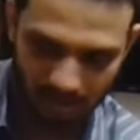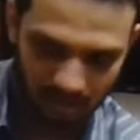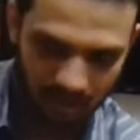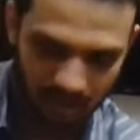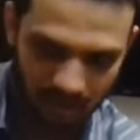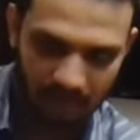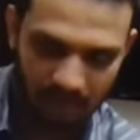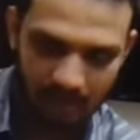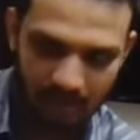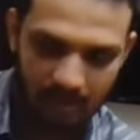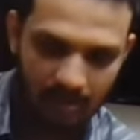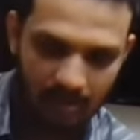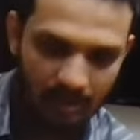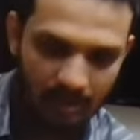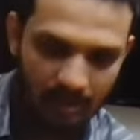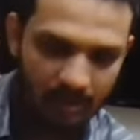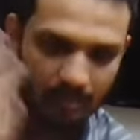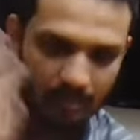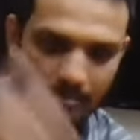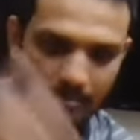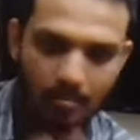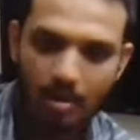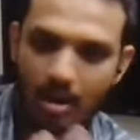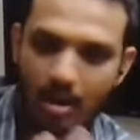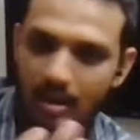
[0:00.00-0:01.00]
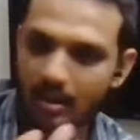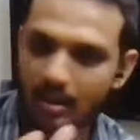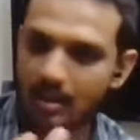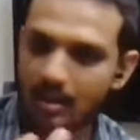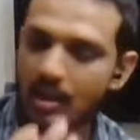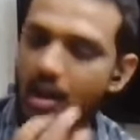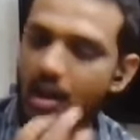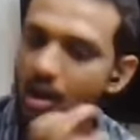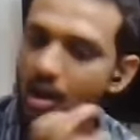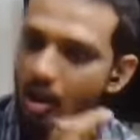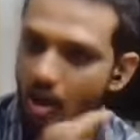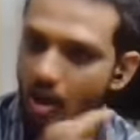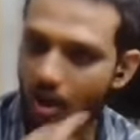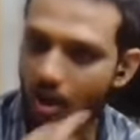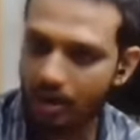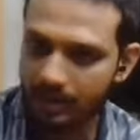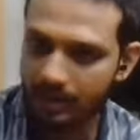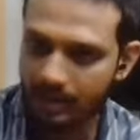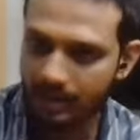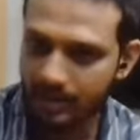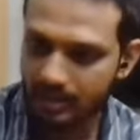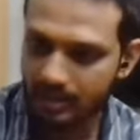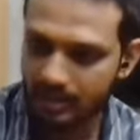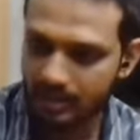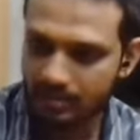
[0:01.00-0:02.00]
uh, mock
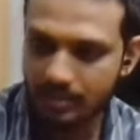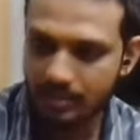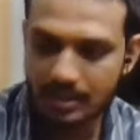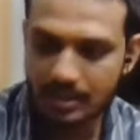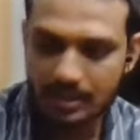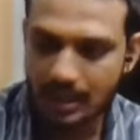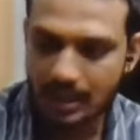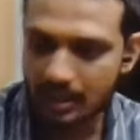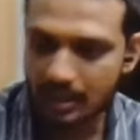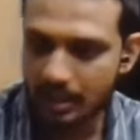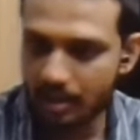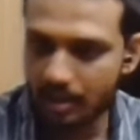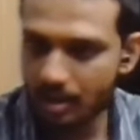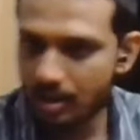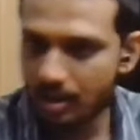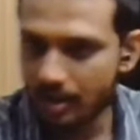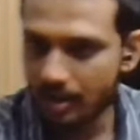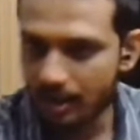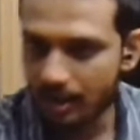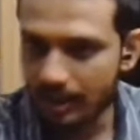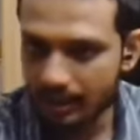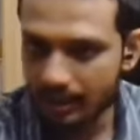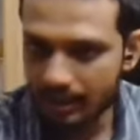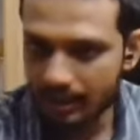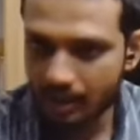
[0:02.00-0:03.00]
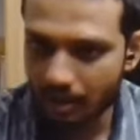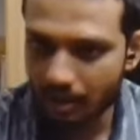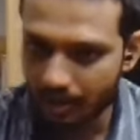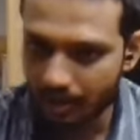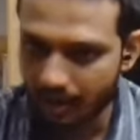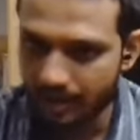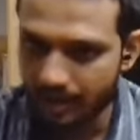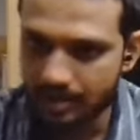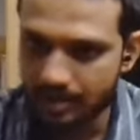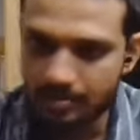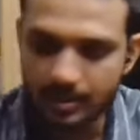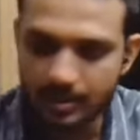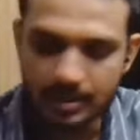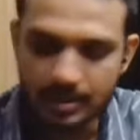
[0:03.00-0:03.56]
organs, which is actually not real organs,